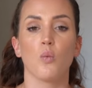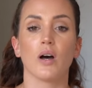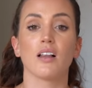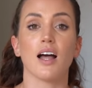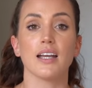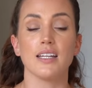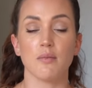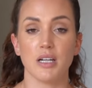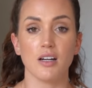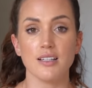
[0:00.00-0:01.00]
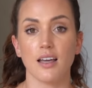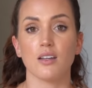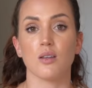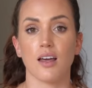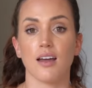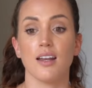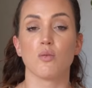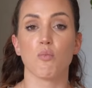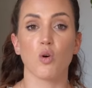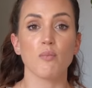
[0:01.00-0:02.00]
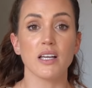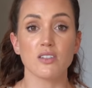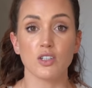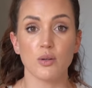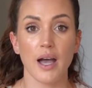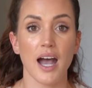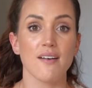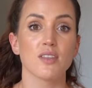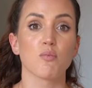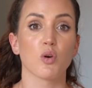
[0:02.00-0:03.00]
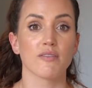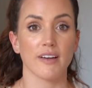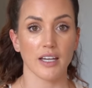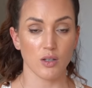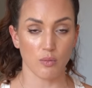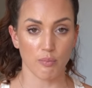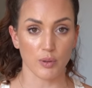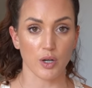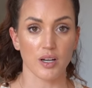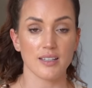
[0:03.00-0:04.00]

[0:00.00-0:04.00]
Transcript: Well, I am here to tell you that the more muscle you have, the more fat you'll burn.